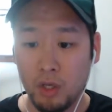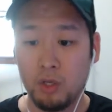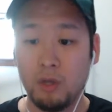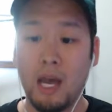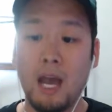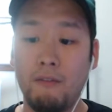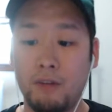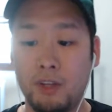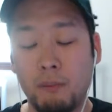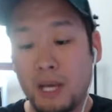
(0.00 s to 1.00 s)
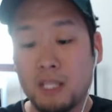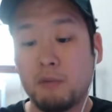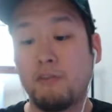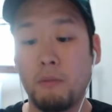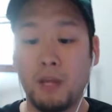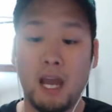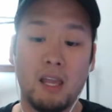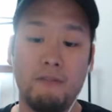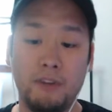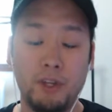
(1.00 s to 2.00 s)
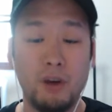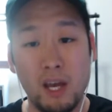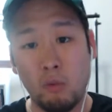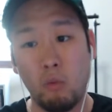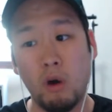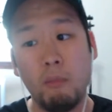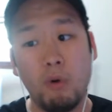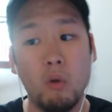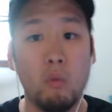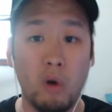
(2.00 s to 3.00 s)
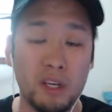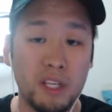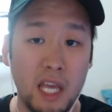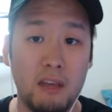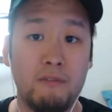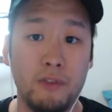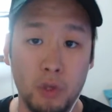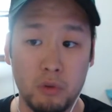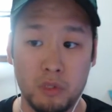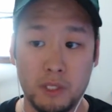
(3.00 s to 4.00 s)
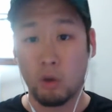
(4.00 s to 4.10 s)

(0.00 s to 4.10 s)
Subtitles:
you have your best performing highlight video had 1.1K views.